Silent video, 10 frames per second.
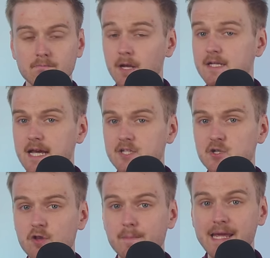Monday
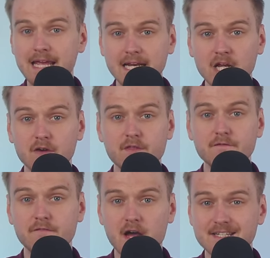saw the beginning of the
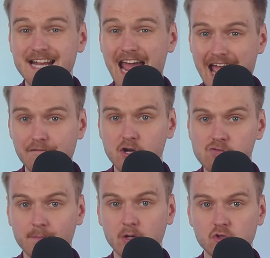first ever
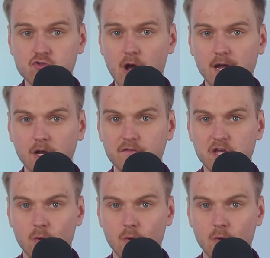criminal trial of a